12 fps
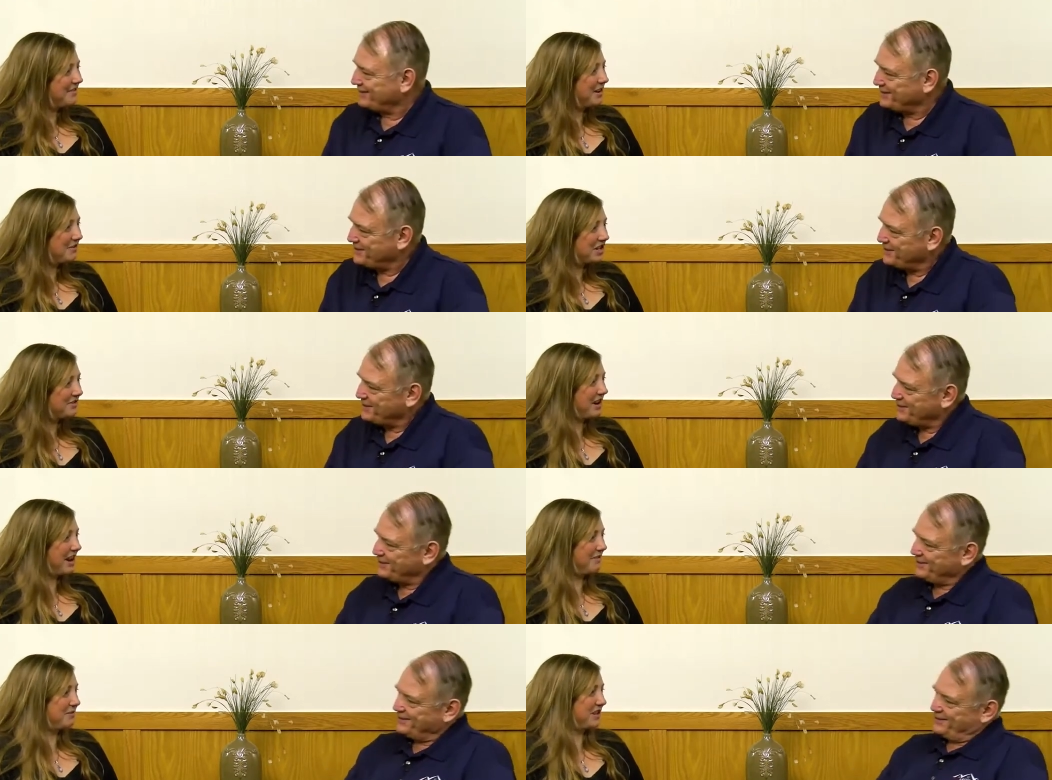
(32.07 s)
Speaker 1: you very much for
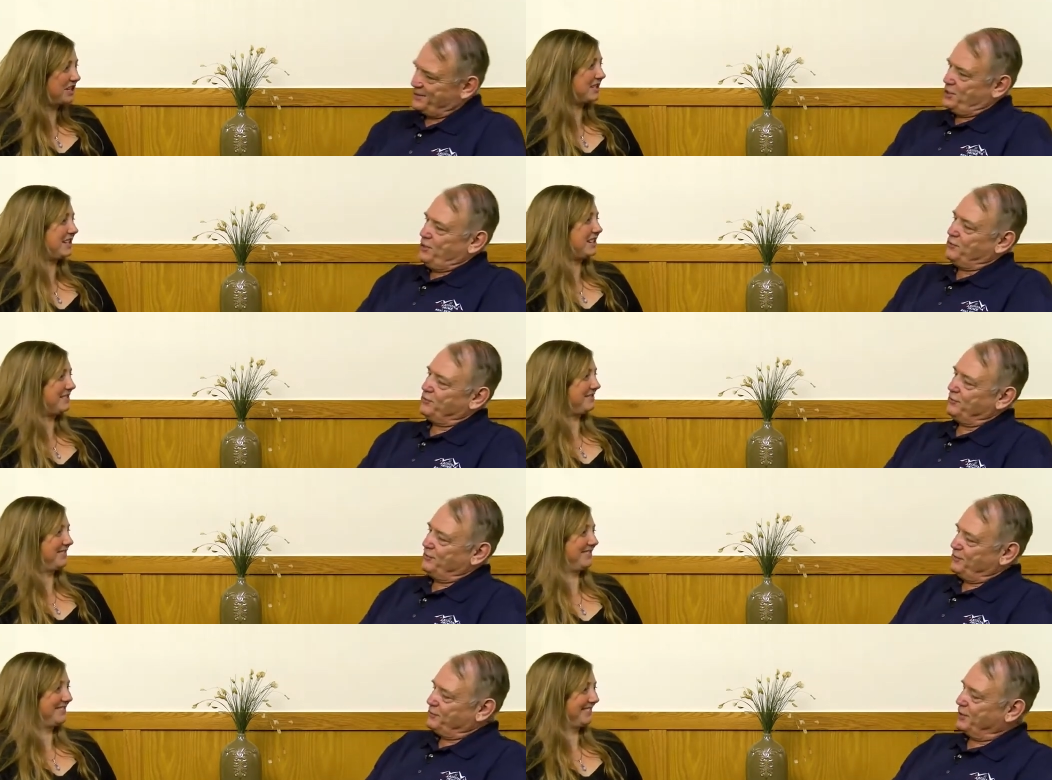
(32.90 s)
having me,
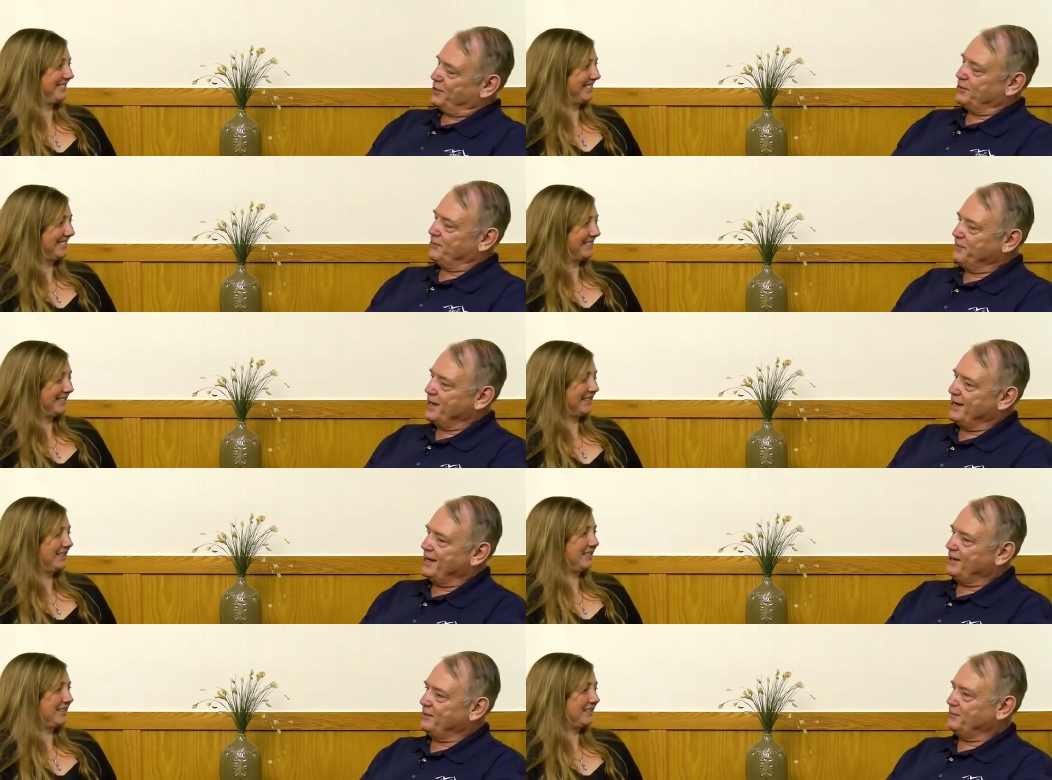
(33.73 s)
Steve.
Speaker 2: So
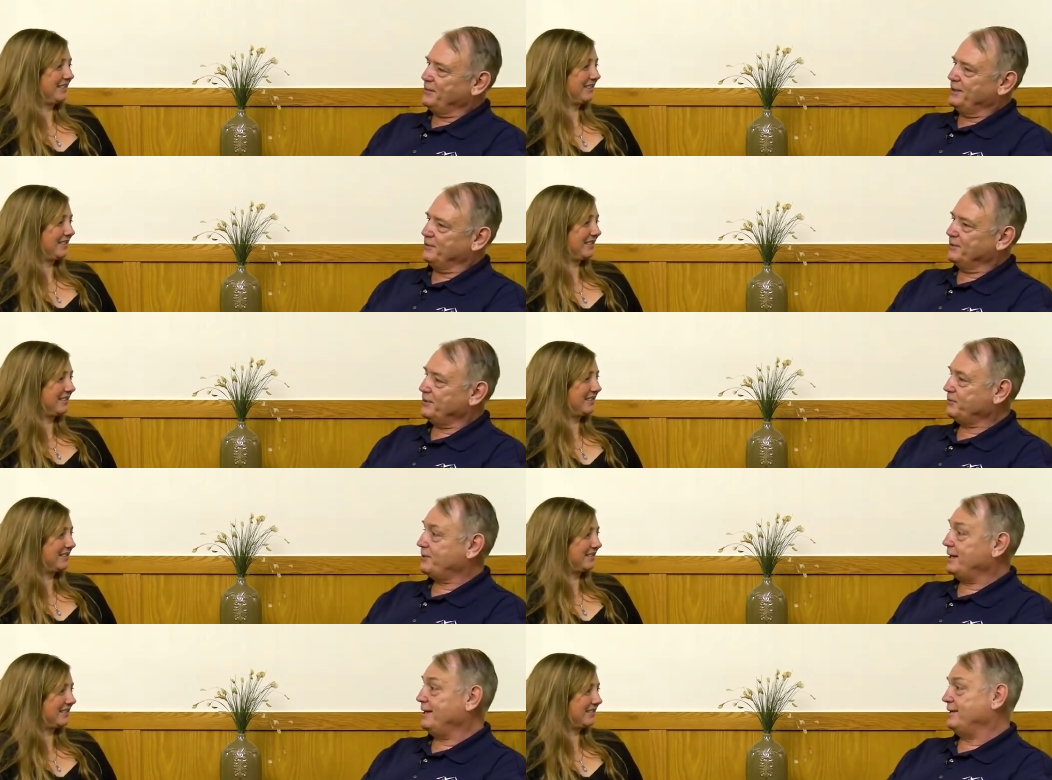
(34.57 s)
uh, in the real
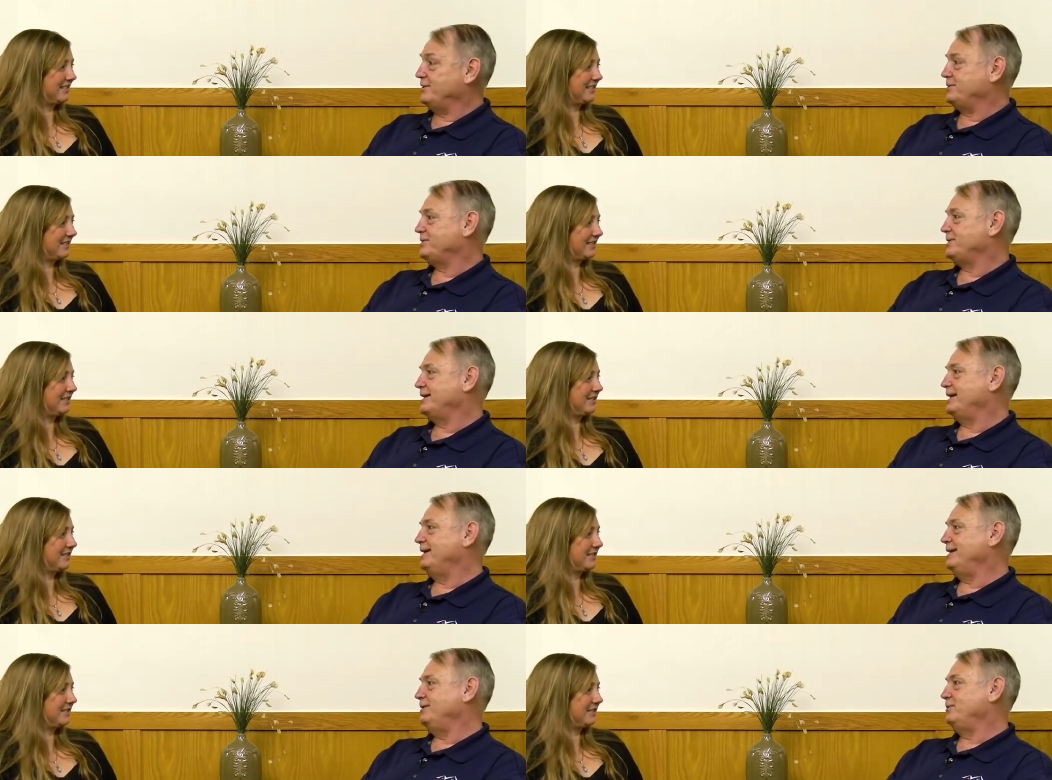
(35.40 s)
estate
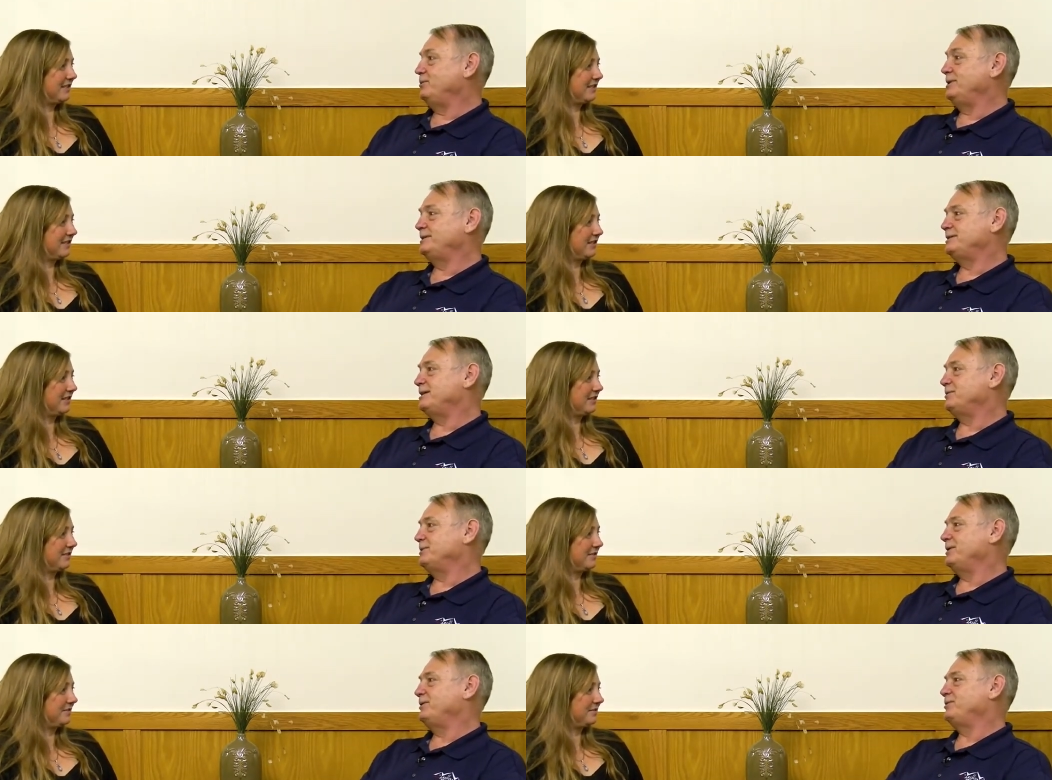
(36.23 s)
industry, we sell
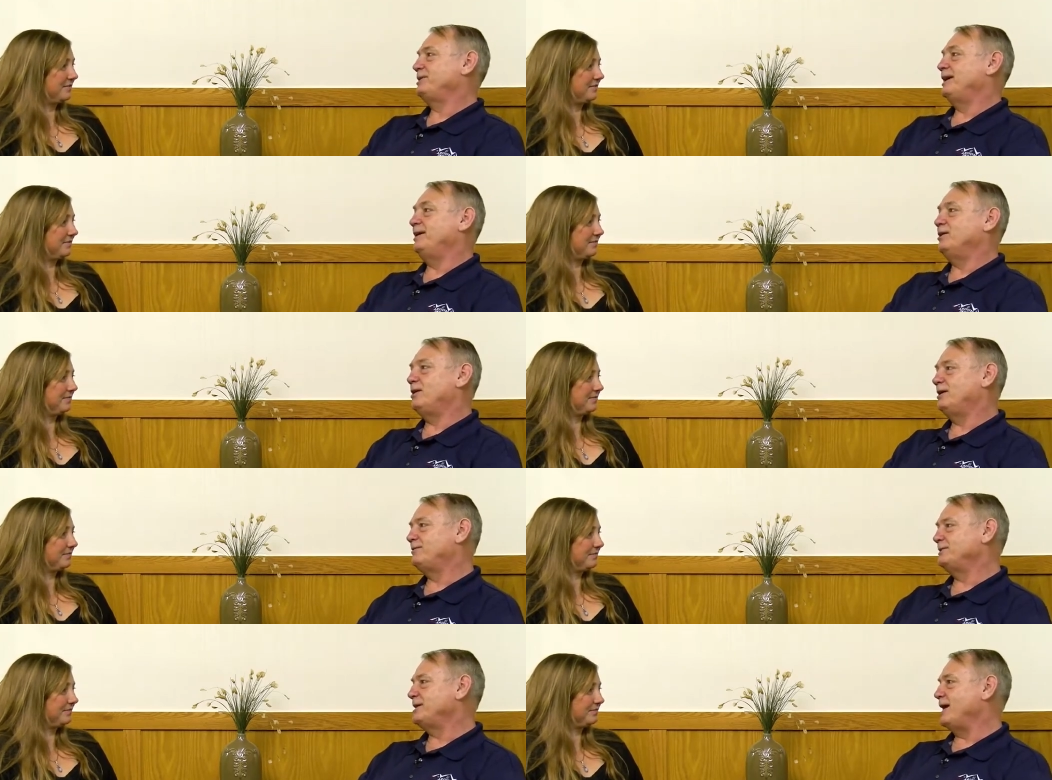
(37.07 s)
real estate
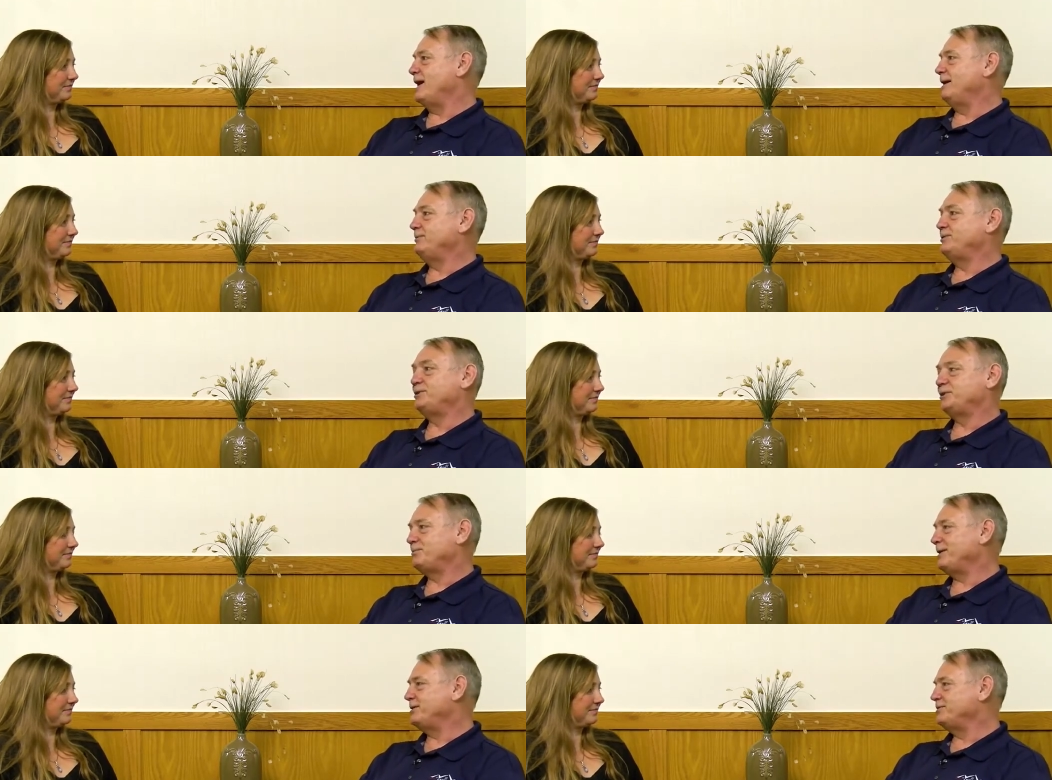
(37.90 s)
oftentimes
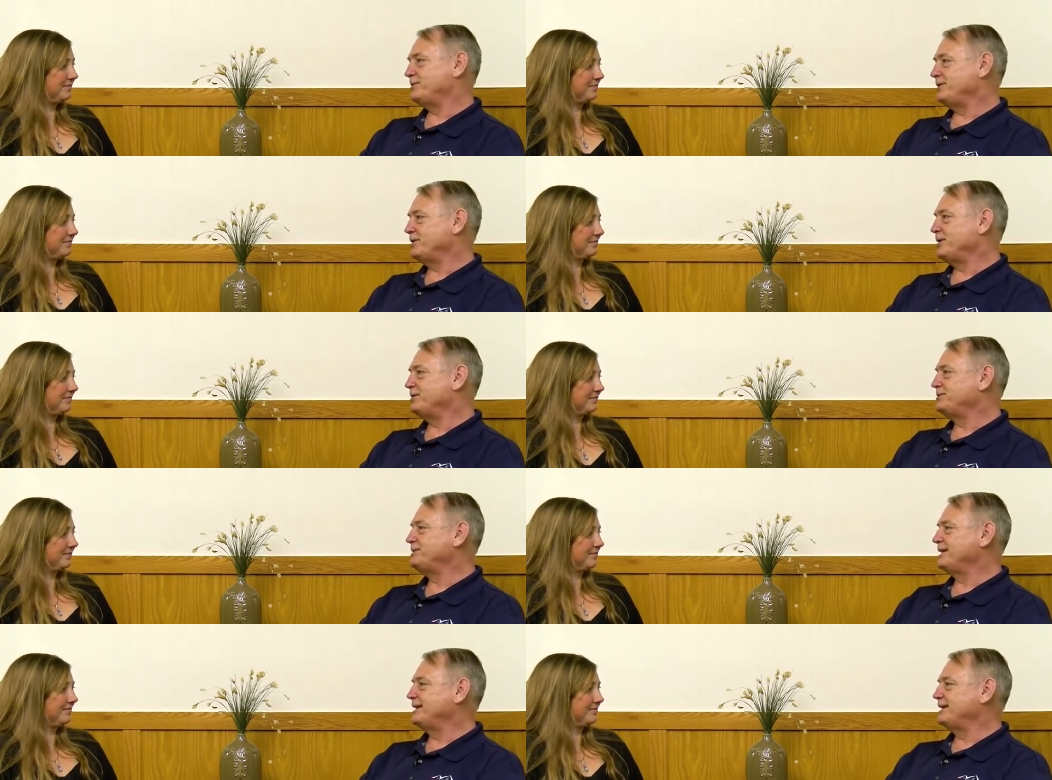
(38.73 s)
just by the photos,